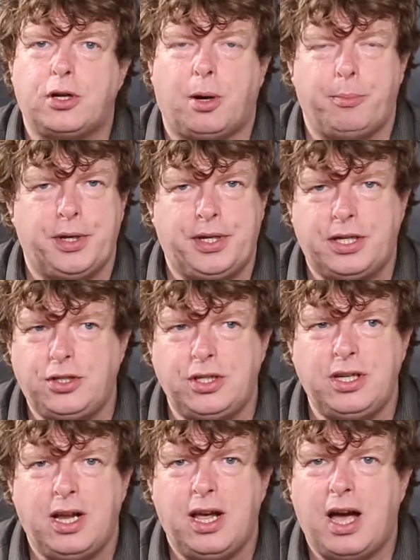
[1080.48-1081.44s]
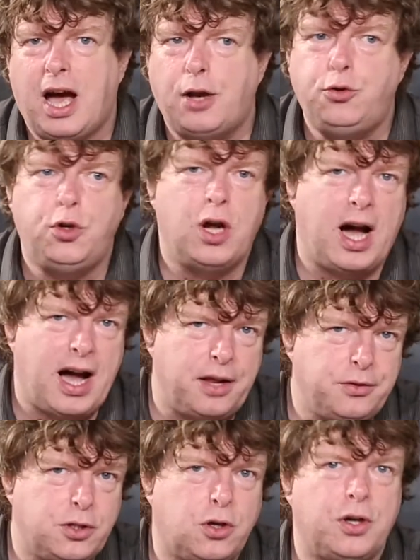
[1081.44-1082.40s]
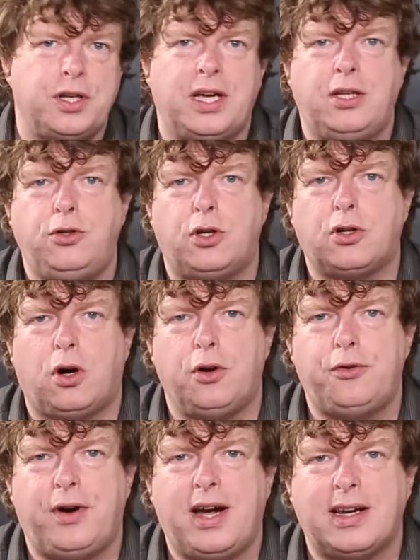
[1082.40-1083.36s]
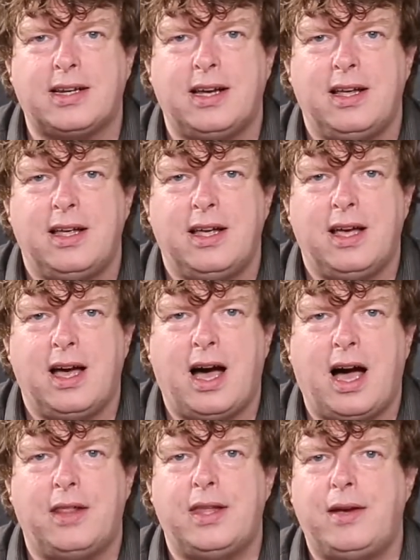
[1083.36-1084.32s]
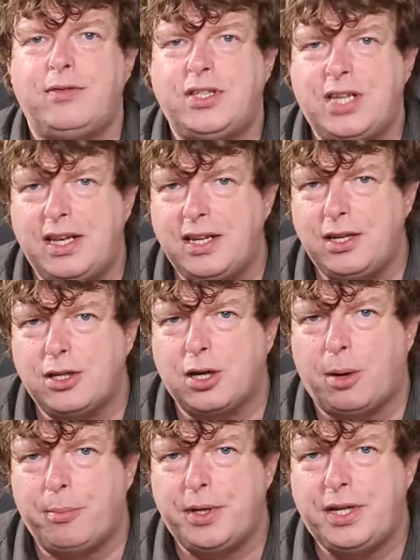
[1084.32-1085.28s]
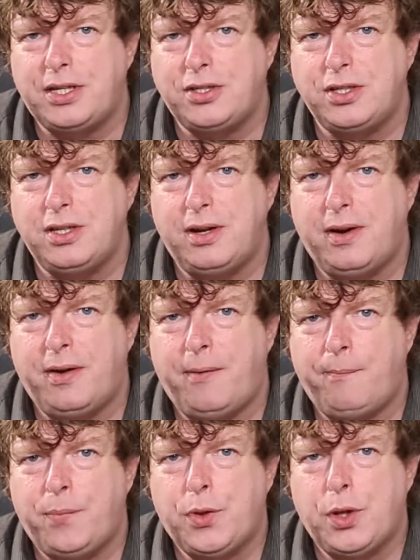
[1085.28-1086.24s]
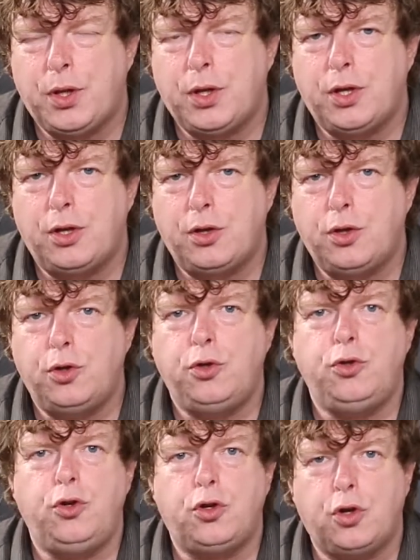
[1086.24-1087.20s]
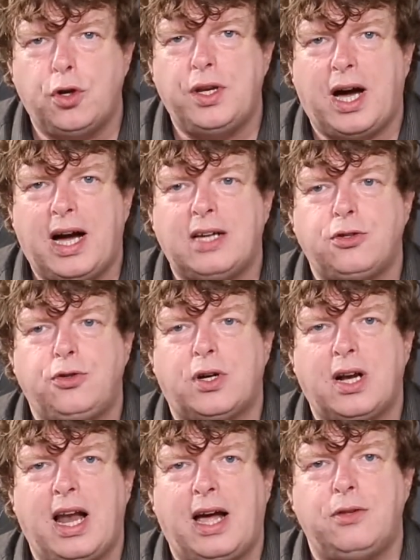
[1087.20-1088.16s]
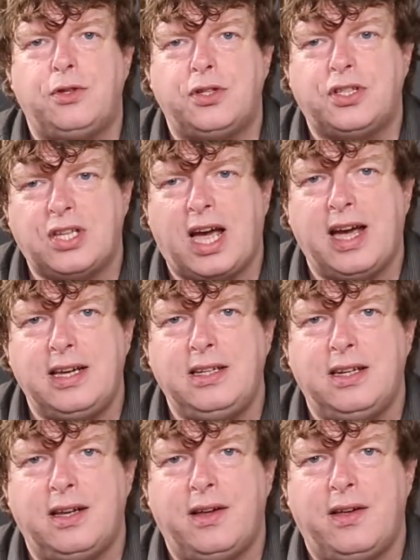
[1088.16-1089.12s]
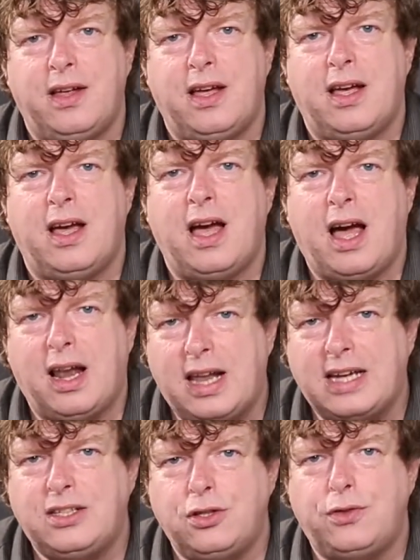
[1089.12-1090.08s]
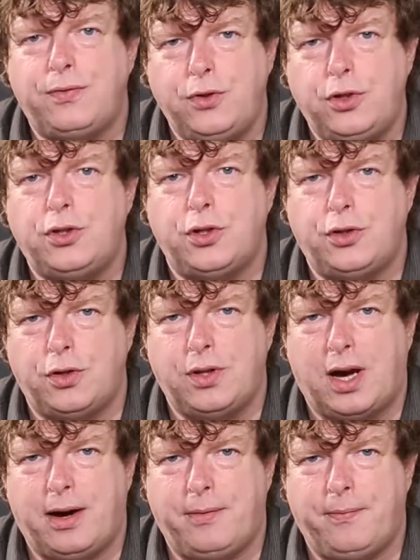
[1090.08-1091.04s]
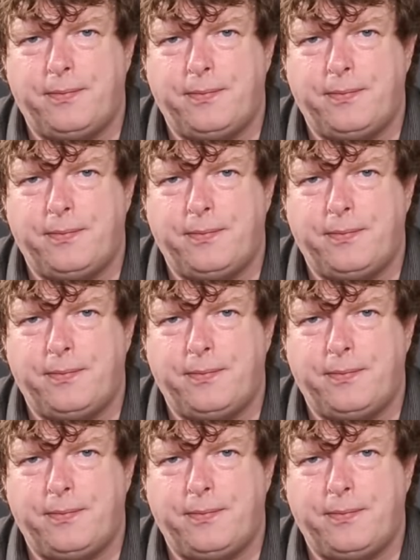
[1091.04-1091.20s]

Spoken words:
a competition and you hadn't got it in your contract and they've seen it in a competition. You could ask your client to sign a license for you to do that.